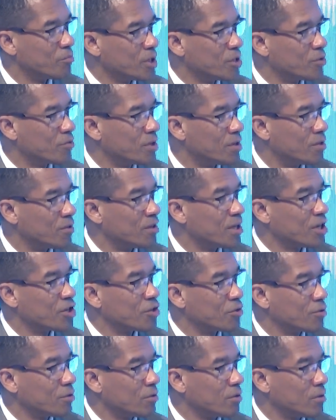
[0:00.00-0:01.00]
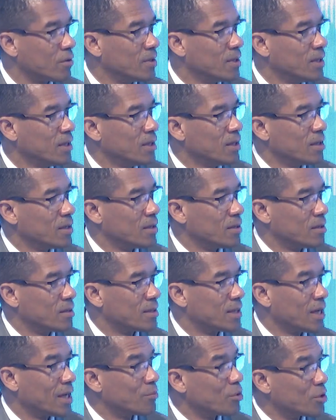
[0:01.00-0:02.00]
between the National
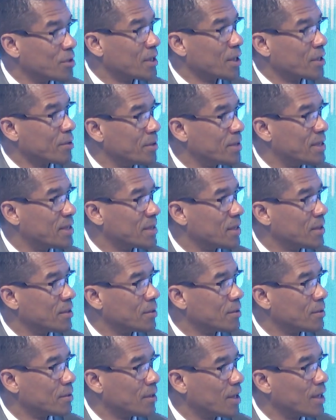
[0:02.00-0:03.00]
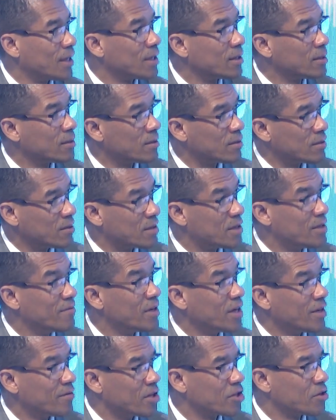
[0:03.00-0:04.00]
Cybersecurity Center and the
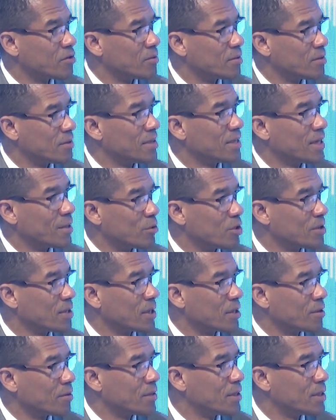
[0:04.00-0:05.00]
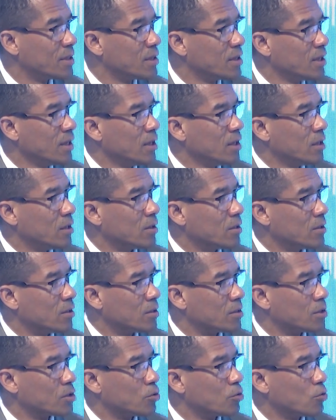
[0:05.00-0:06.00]
Civil Aviation Cybersecurity.
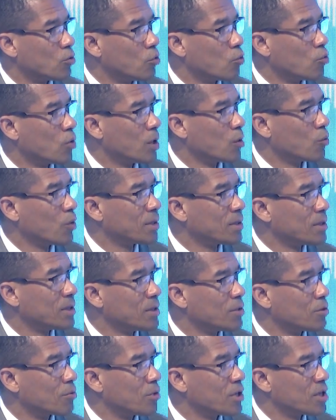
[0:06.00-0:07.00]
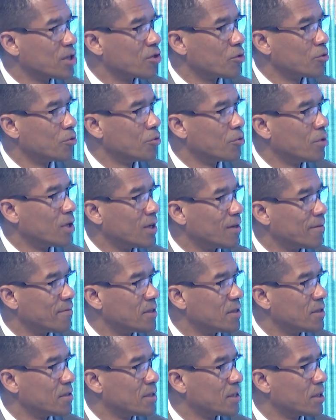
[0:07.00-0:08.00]
So what is the relation you have
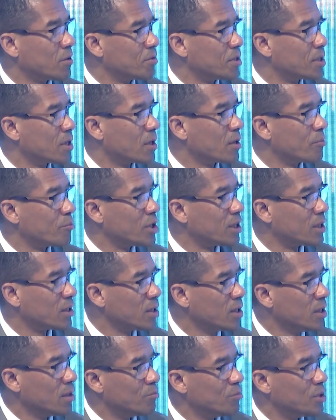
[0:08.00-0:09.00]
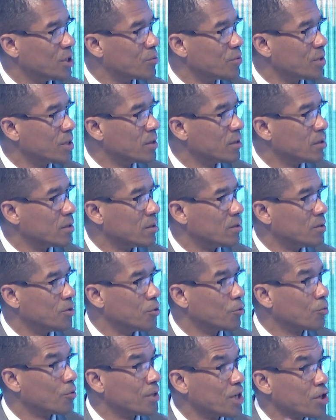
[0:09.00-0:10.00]
in Saudi Arabia between
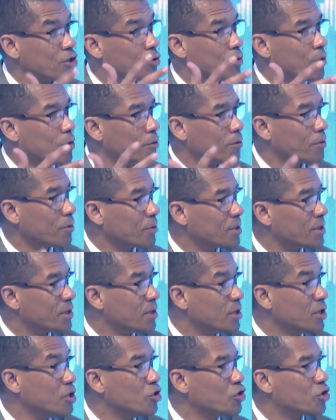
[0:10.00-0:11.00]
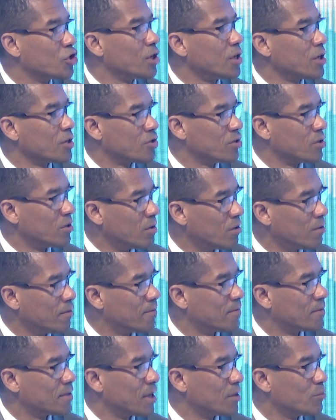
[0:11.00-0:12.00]
your national authority in charge of
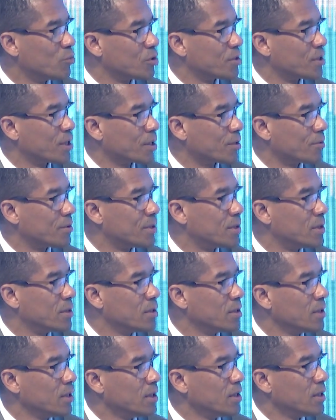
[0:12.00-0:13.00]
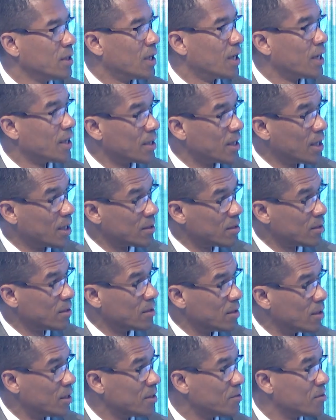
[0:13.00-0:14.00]
cybersecurity
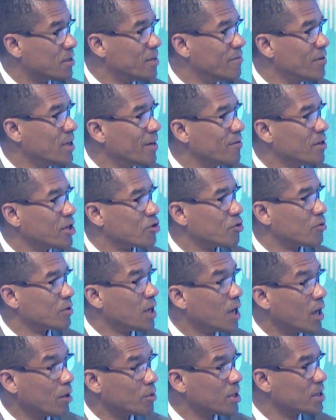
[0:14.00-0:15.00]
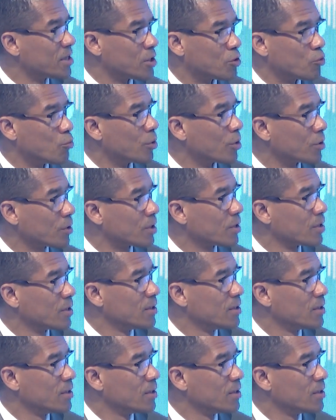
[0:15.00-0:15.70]
and the civil aviation? How does it work?